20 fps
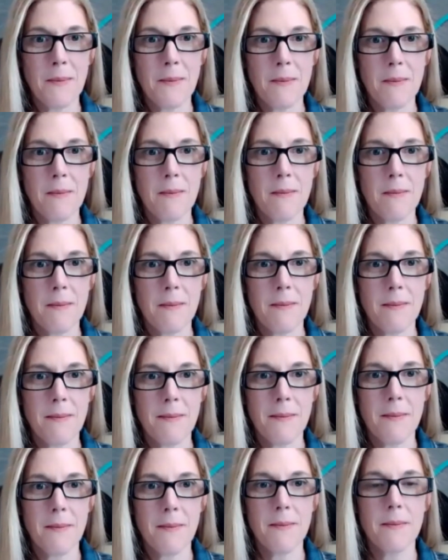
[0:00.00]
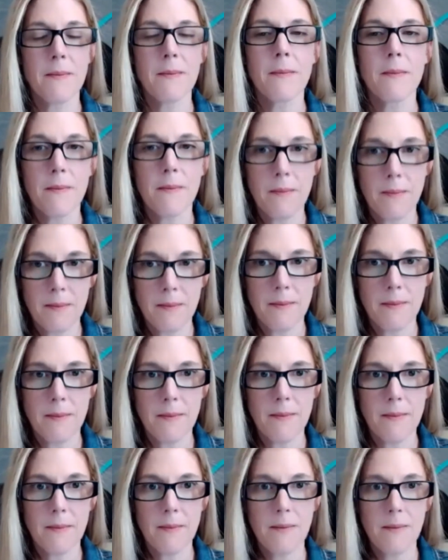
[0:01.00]
Absolutely.
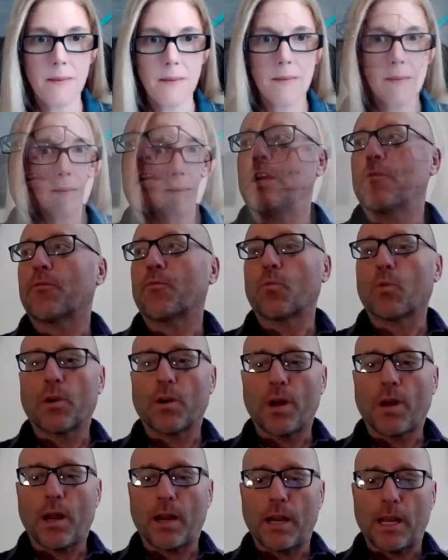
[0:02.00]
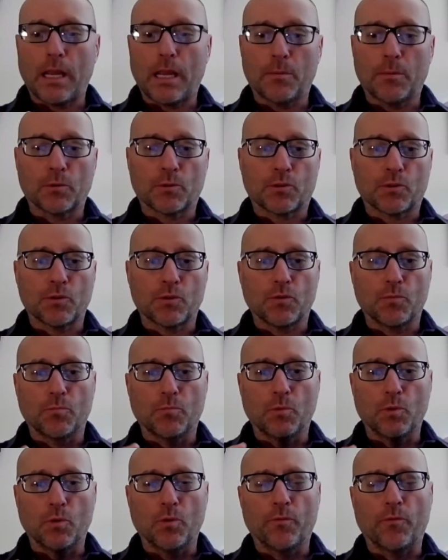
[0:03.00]
It's if we're not able to
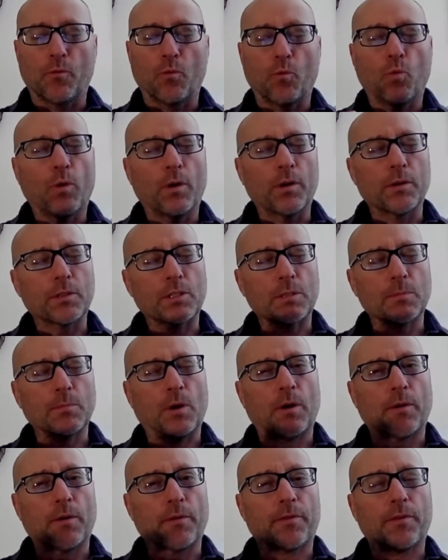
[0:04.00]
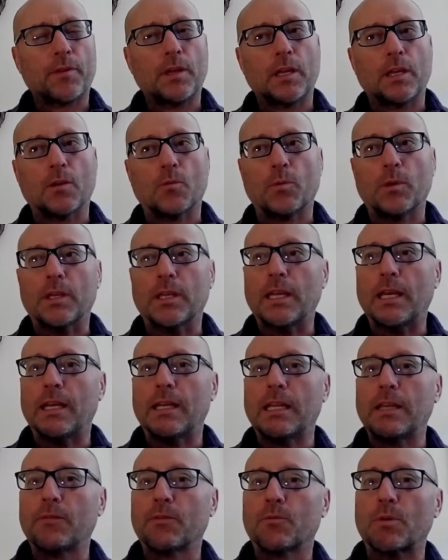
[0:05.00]
move one small thing, we
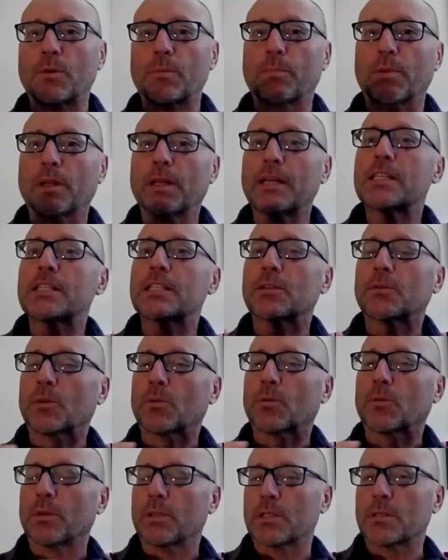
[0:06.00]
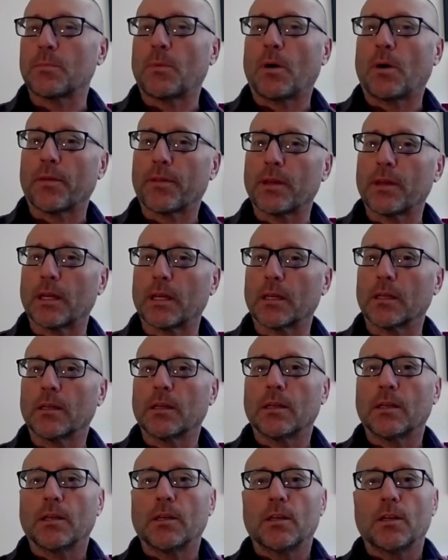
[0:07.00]
can't even replace it with one small thing.
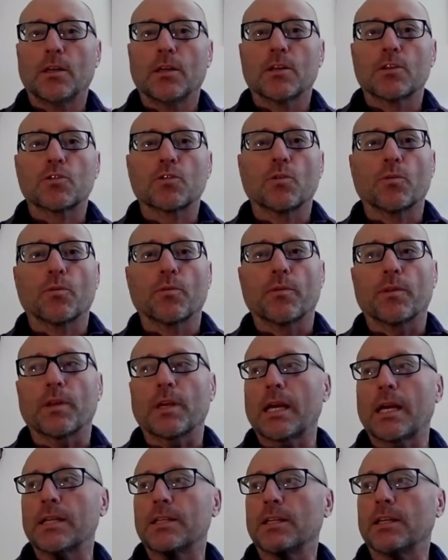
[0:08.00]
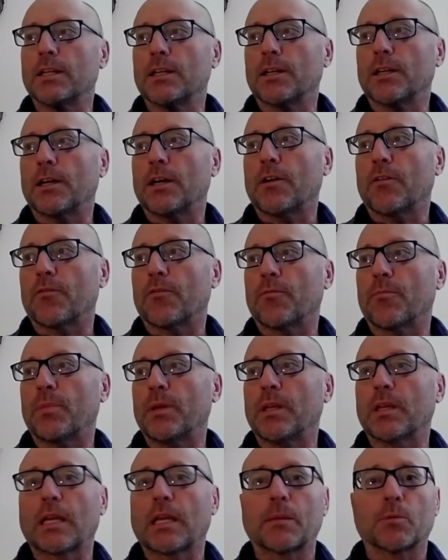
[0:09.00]
So the idea of
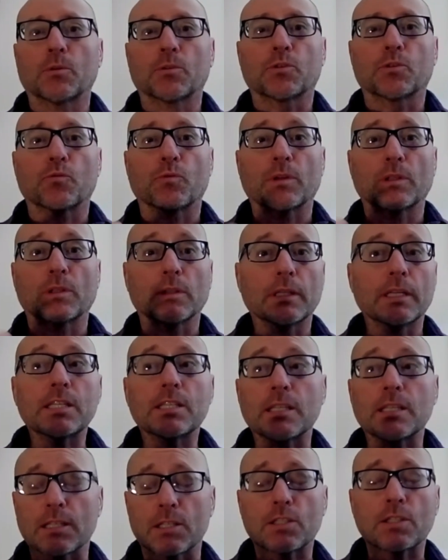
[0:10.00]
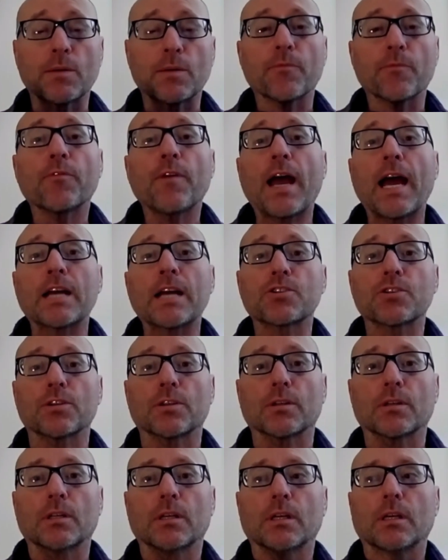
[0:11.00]
being able to release in some
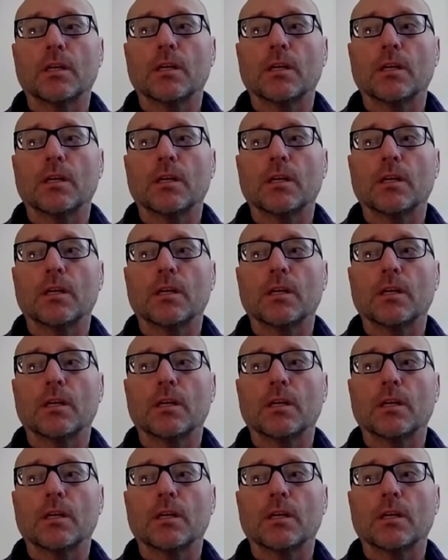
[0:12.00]
fashion